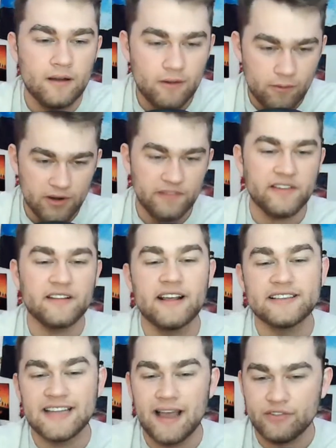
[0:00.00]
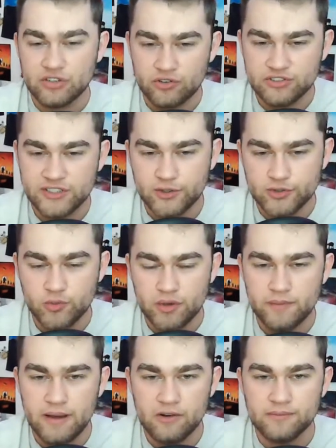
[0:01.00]
What do you think the next Avatar series will be
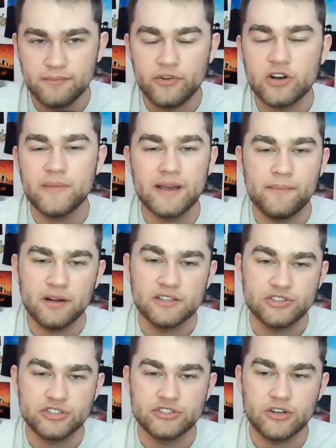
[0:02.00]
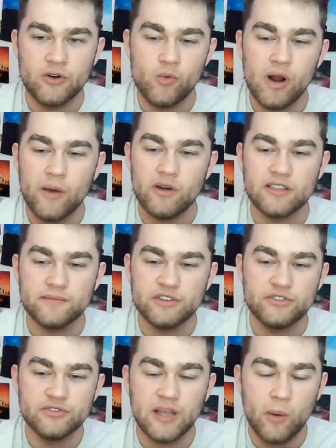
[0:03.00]
about? They're going to make a bunch. So what I want them to
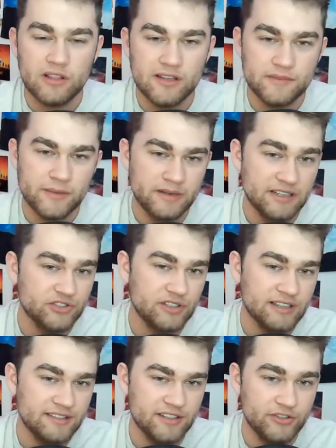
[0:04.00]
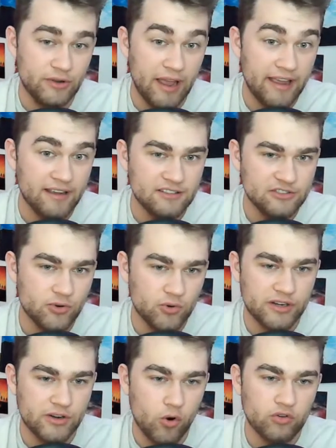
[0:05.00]
do is I want them to potentially continue Aang's
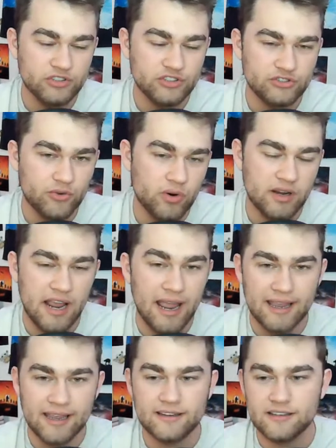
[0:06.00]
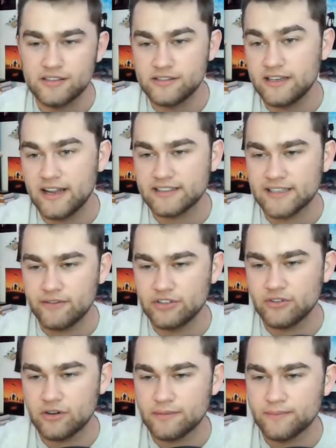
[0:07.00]
story, Korra's story, and the next
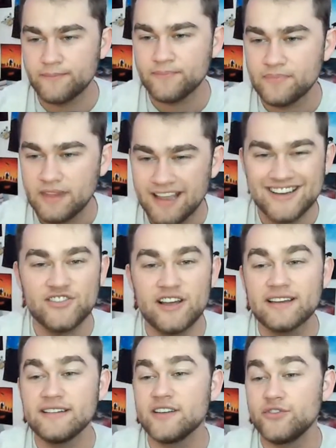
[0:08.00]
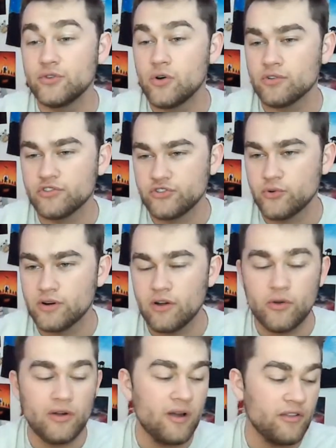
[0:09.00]
Avatar. Hashtag continue Korra's story.
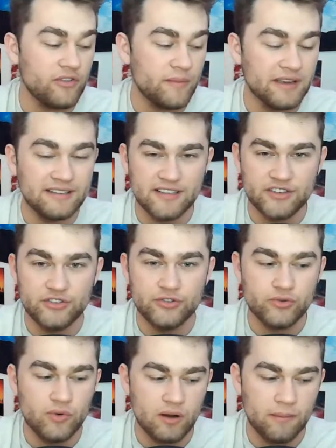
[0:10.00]
Although I'd rather them continue